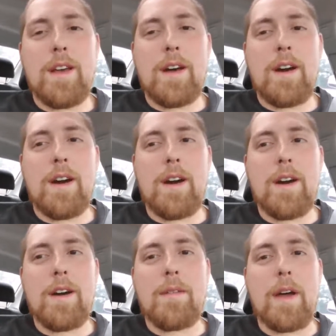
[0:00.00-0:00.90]

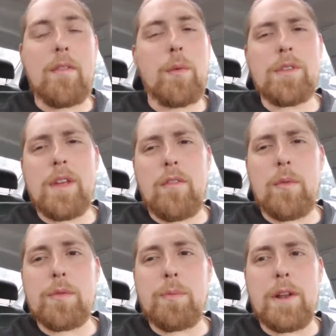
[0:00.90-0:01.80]

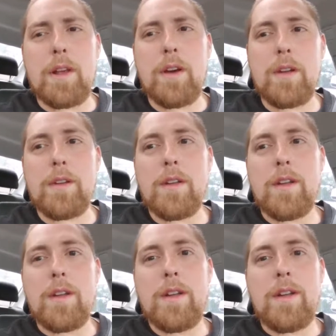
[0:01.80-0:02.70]
Everyone's pretty good.
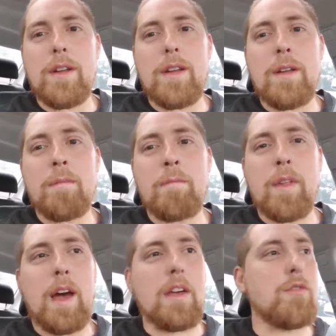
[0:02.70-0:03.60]

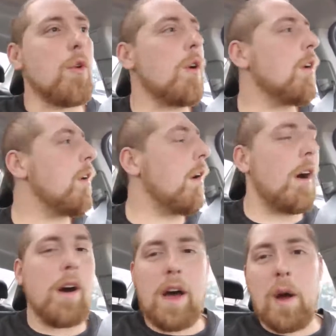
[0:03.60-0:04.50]
I saw
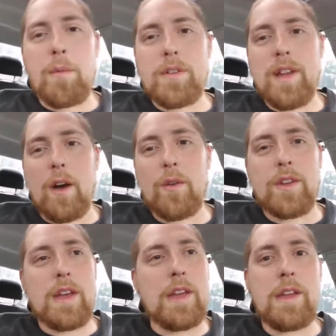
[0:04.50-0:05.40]
Albert Towns
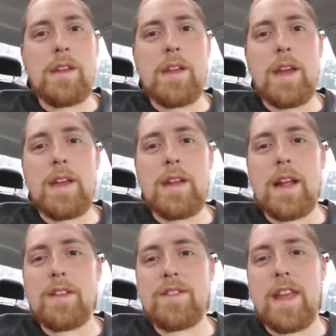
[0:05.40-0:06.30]
eating
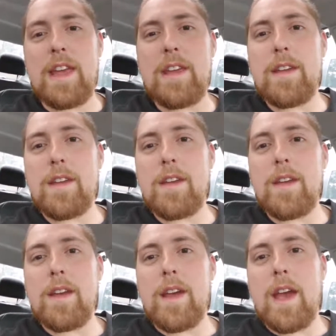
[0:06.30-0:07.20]
that steak,
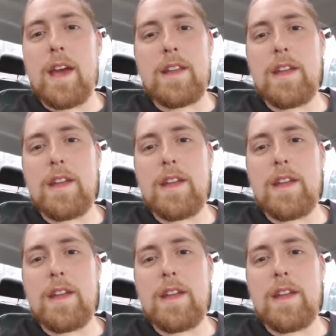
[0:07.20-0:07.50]
and he